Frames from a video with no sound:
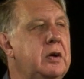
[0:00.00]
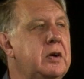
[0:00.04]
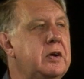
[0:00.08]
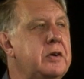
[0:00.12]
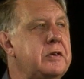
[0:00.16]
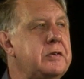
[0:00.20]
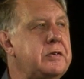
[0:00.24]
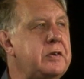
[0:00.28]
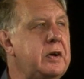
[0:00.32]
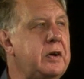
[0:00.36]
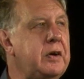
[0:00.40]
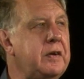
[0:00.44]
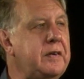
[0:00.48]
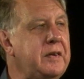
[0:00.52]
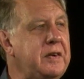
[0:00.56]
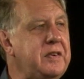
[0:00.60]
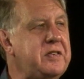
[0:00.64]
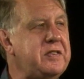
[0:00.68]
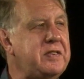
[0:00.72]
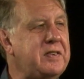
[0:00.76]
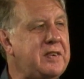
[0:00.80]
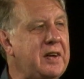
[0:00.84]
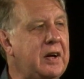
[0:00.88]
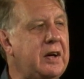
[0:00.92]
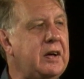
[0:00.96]
So at this
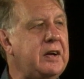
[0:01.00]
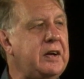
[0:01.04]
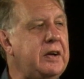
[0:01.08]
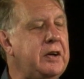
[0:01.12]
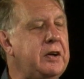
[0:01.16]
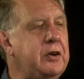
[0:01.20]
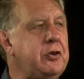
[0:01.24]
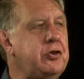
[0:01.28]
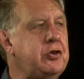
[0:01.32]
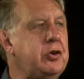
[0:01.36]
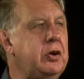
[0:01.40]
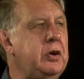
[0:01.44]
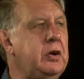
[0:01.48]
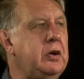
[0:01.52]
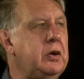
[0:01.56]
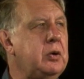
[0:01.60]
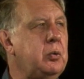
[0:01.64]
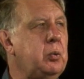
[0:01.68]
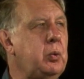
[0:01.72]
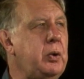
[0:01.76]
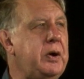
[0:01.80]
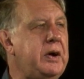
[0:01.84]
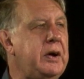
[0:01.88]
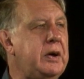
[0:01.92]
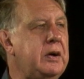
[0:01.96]
stage,
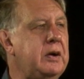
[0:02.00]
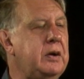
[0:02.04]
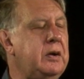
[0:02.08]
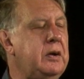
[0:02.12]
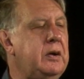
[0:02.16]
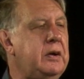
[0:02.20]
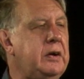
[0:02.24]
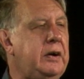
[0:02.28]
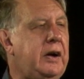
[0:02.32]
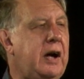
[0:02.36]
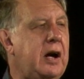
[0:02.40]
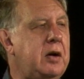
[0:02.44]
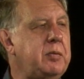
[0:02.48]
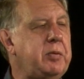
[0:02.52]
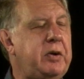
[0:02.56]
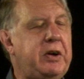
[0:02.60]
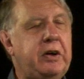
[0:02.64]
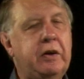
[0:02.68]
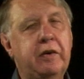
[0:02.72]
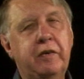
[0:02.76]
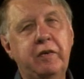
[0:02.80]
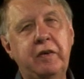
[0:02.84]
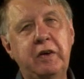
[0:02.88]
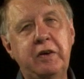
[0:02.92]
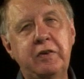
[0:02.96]
we are coming
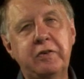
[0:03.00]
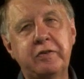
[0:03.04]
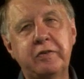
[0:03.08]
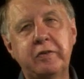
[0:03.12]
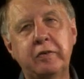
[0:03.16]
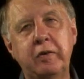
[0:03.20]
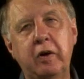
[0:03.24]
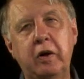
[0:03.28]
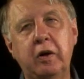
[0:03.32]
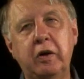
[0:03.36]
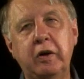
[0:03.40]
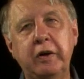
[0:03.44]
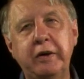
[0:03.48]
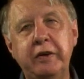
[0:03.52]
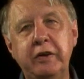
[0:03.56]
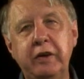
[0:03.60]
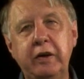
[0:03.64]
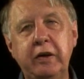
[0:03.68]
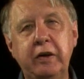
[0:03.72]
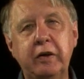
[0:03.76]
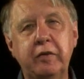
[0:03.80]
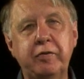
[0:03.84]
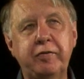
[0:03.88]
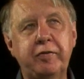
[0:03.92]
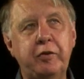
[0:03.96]
at this
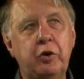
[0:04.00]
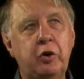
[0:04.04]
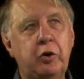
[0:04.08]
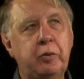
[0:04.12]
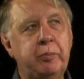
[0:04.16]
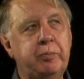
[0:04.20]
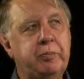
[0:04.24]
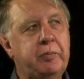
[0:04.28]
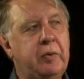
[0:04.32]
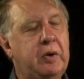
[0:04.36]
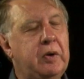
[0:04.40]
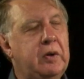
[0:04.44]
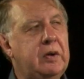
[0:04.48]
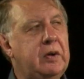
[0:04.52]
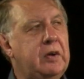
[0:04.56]
idea from